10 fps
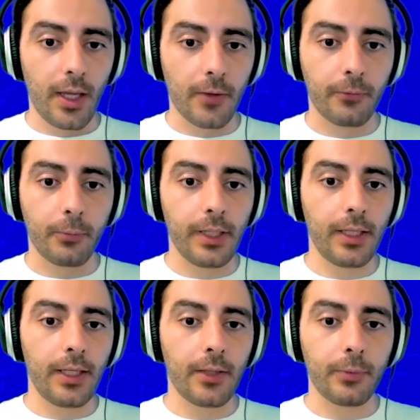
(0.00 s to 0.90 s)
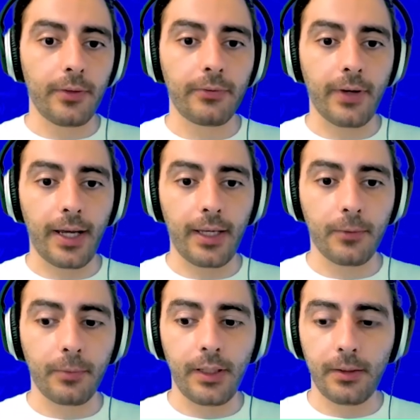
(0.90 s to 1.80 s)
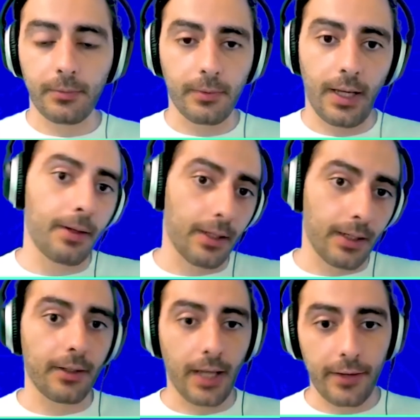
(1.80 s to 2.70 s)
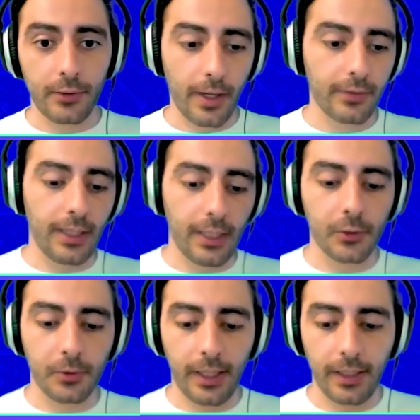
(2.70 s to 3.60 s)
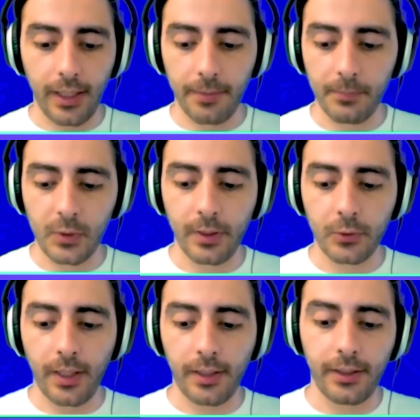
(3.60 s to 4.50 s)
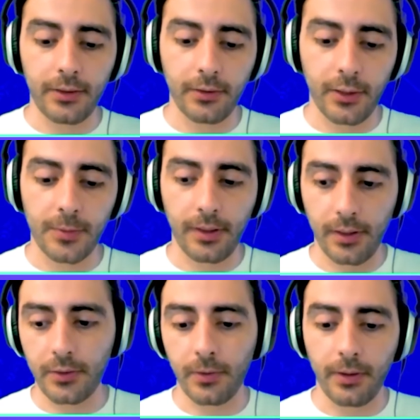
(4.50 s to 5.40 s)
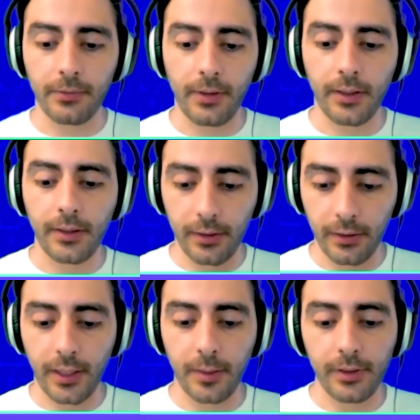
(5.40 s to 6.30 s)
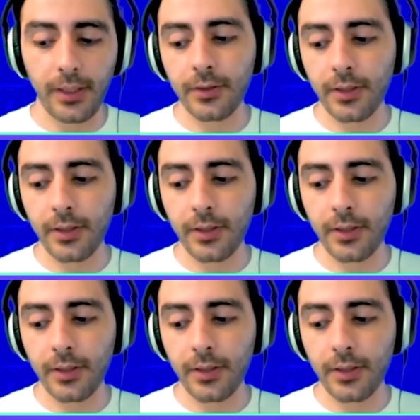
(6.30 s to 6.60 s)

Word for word: If we if we find if we and uh, you know I do have to integrate um, spirituality into this because you know in, in a lot of belief